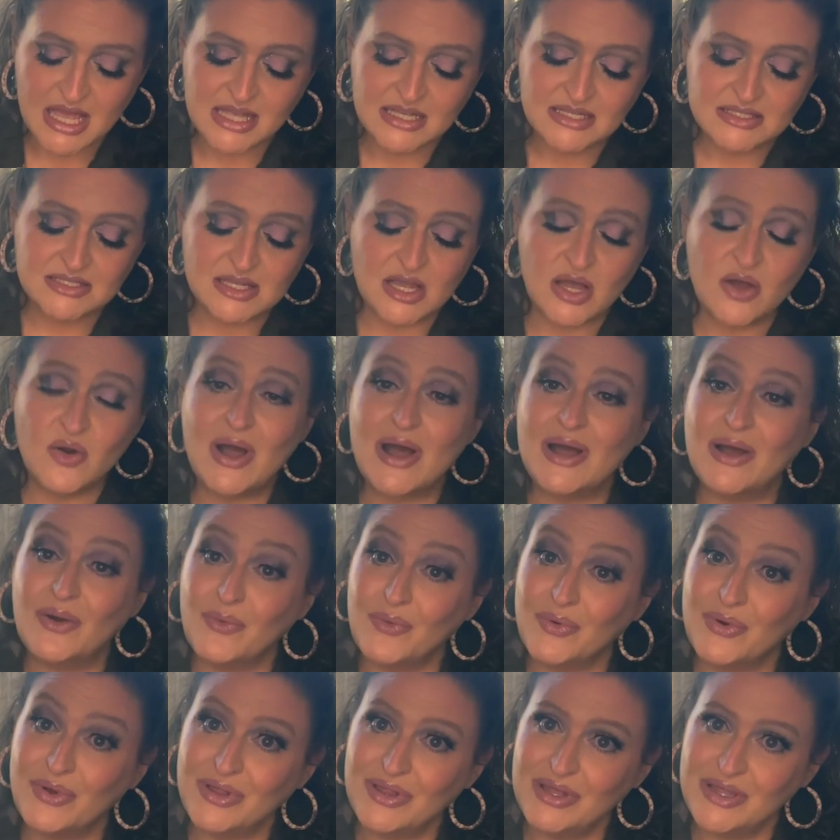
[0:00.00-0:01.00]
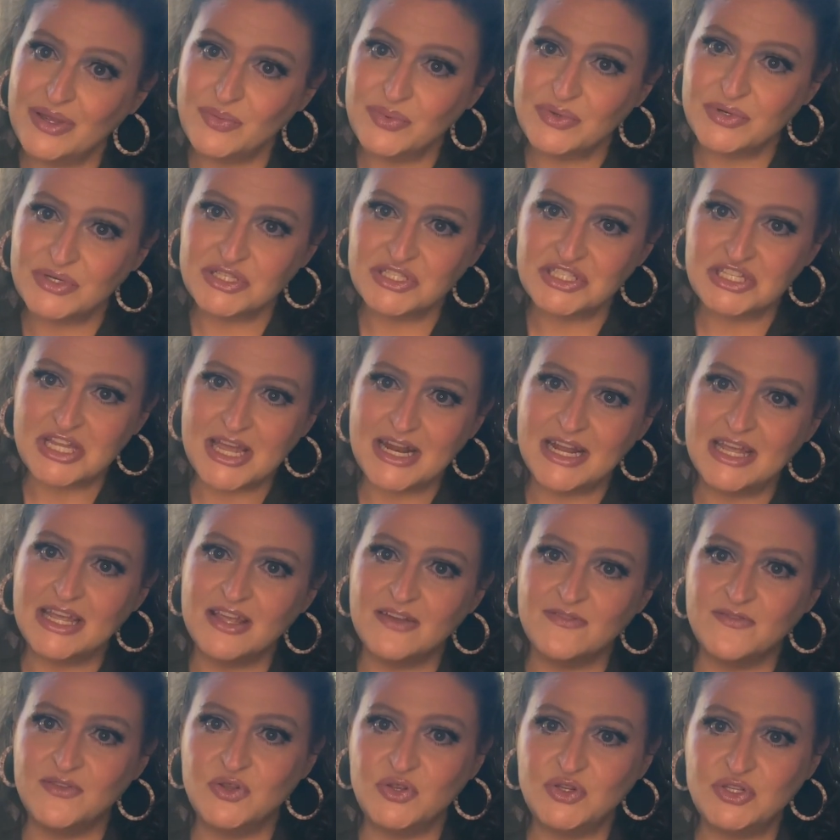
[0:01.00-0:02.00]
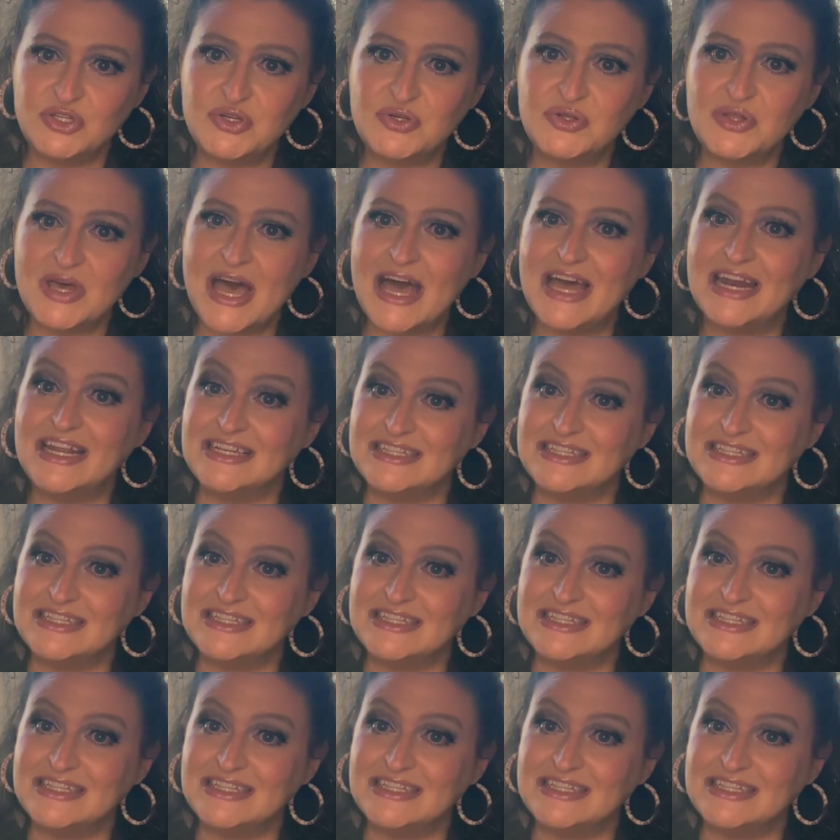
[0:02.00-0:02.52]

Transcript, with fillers: So I really appreciate it if you do that.